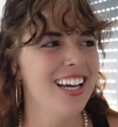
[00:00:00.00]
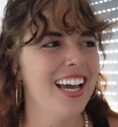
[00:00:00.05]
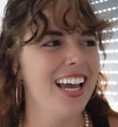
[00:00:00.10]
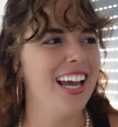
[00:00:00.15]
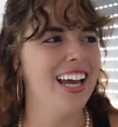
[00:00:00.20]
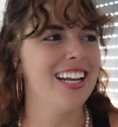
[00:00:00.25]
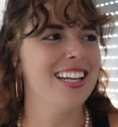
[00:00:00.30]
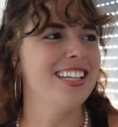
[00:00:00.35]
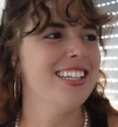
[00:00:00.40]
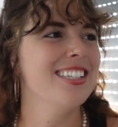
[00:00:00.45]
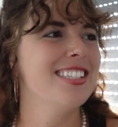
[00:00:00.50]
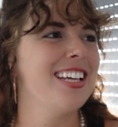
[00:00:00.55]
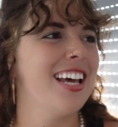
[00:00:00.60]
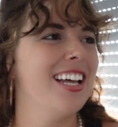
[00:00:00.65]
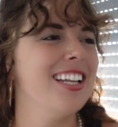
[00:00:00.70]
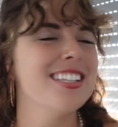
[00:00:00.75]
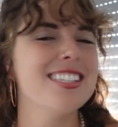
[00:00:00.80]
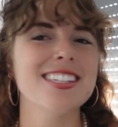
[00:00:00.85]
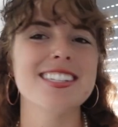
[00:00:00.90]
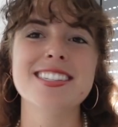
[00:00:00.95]
and
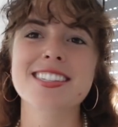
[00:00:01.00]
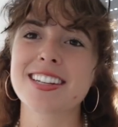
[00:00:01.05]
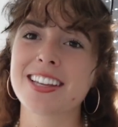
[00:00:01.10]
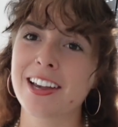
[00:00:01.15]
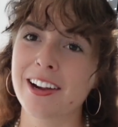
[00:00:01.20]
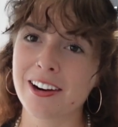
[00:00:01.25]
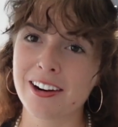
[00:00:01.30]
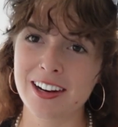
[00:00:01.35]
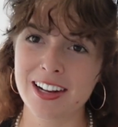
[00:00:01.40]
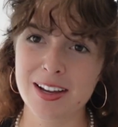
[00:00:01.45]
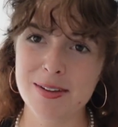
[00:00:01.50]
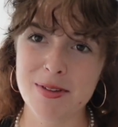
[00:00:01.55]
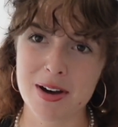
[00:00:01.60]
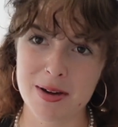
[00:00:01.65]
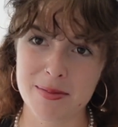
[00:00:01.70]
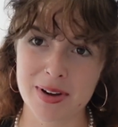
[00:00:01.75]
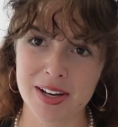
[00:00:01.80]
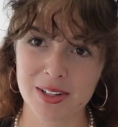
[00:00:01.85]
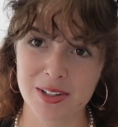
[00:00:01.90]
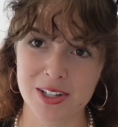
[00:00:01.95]
intense insecurity
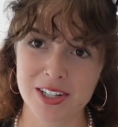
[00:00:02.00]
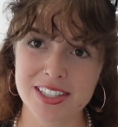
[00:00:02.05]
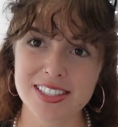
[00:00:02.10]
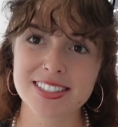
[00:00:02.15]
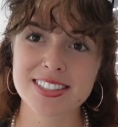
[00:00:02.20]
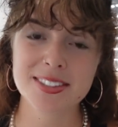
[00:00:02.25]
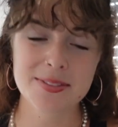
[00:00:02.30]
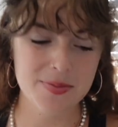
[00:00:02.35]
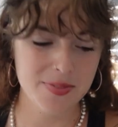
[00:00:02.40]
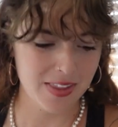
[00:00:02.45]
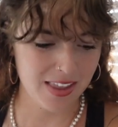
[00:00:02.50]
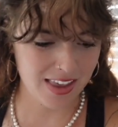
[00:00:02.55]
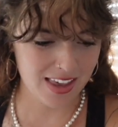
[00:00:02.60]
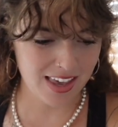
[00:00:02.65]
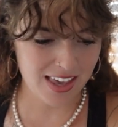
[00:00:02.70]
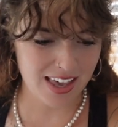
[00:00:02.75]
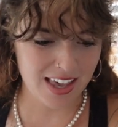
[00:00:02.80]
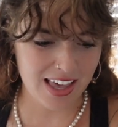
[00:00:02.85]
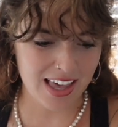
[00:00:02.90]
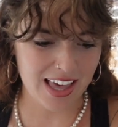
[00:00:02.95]
about my looks.
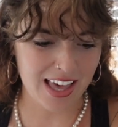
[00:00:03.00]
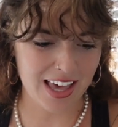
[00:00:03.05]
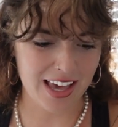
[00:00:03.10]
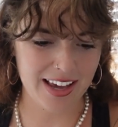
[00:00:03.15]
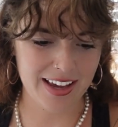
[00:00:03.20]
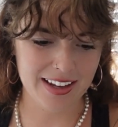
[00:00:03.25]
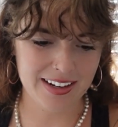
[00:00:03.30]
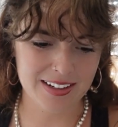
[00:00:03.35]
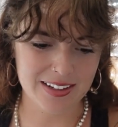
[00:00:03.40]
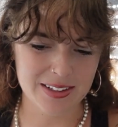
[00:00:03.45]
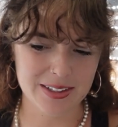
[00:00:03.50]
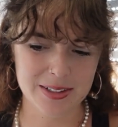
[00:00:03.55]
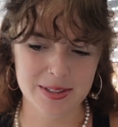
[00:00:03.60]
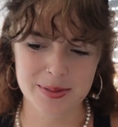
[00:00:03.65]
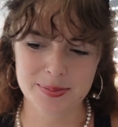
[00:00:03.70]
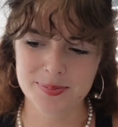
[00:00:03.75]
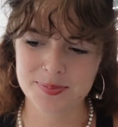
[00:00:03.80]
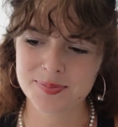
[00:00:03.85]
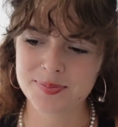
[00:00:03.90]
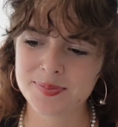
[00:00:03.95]
And
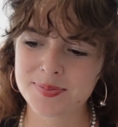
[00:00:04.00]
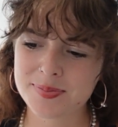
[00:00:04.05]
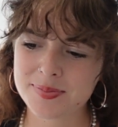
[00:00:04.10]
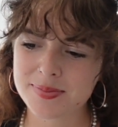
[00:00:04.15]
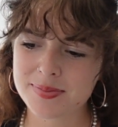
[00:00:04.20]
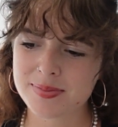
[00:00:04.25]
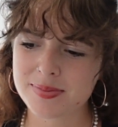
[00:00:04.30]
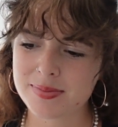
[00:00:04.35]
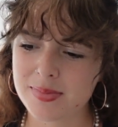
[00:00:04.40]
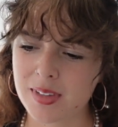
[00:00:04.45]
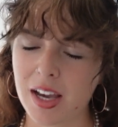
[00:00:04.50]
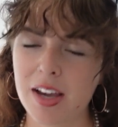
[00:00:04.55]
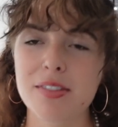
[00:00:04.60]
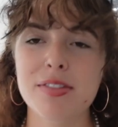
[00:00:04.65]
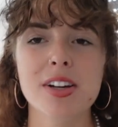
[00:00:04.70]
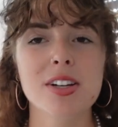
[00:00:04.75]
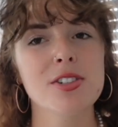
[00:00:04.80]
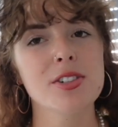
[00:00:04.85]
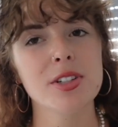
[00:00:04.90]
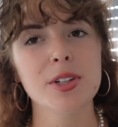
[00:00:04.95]
I
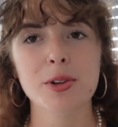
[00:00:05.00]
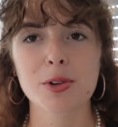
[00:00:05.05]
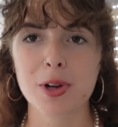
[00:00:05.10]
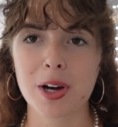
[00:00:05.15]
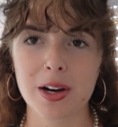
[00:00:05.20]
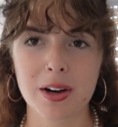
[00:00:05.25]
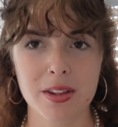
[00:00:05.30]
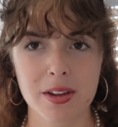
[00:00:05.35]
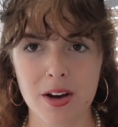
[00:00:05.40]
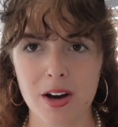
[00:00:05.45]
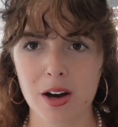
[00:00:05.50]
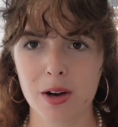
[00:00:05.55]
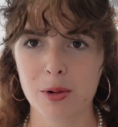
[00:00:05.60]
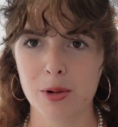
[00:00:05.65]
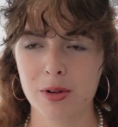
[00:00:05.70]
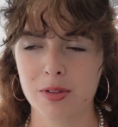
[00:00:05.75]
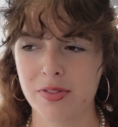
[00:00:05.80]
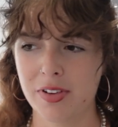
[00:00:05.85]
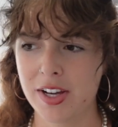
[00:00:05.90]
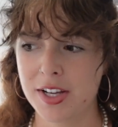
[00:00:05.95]
eventually grew out of the
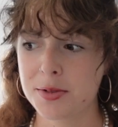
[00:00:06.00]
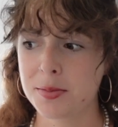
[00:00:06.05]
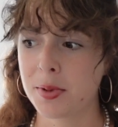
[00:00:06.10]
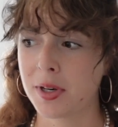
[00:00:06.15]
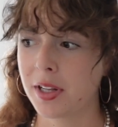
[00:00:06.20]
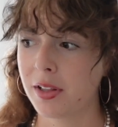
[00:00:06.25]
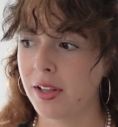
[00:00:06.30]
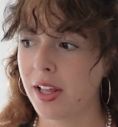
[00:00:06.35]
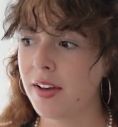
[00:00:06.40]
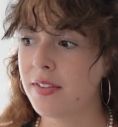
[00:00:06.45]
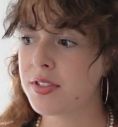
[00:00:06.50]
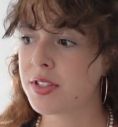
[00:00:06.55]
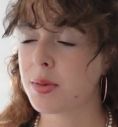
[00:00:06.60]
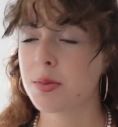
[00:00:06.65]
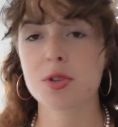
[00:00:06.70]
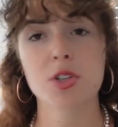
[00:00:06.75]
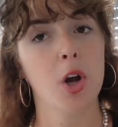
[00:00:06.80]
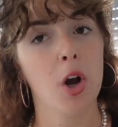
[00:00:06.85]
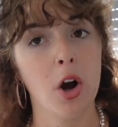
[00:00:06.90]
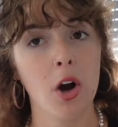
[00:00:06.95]
awkward phase, but it left some
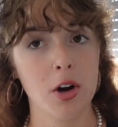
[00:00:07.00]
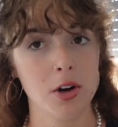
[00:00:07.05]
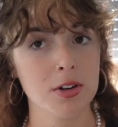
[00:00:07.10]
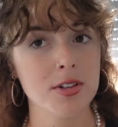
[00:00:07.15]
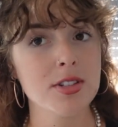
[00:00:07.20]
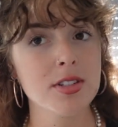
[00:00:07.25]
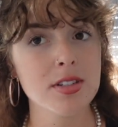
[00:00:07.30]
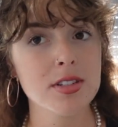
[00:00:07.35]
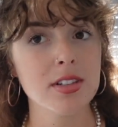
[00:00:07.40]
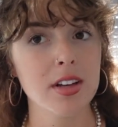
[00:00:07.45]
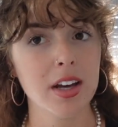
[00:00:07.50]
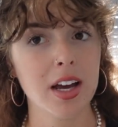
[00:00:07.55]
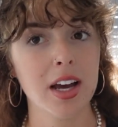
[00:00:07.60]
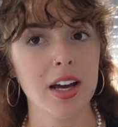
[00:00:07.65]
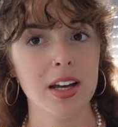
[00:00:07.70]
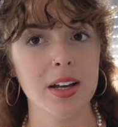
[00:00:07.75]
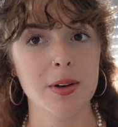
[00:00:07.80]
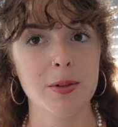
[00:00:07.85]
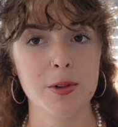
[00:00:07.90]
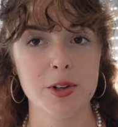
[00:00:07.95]
scars,
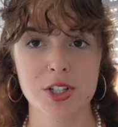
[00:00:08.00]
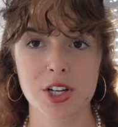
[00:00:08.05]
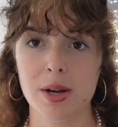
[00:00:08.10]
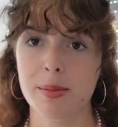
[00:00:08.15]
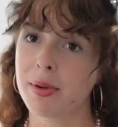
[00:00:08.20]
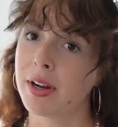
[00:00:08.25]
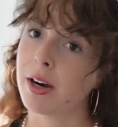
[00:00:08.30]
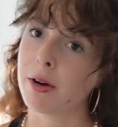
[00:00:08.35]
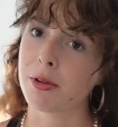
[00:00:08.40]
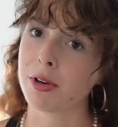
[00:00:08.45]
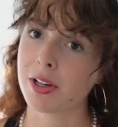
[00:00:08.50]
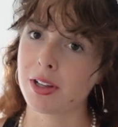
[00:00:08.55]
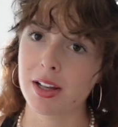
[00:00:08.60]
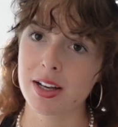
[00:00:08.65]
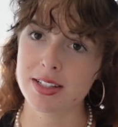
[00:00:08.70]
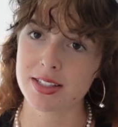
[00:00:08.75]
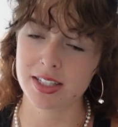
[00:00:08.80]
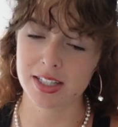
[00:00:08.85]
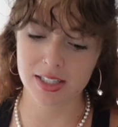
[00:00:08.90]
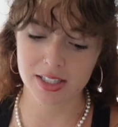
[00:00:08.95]
which I'm now
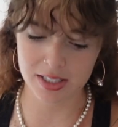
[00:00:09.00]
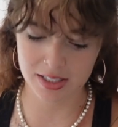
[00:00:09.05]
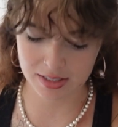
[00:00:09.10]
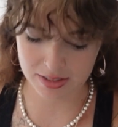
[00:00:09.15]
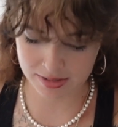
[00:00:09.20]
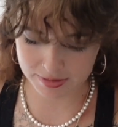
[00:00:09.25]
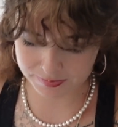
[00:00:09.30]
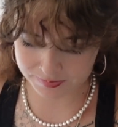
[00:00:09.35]
realizing, and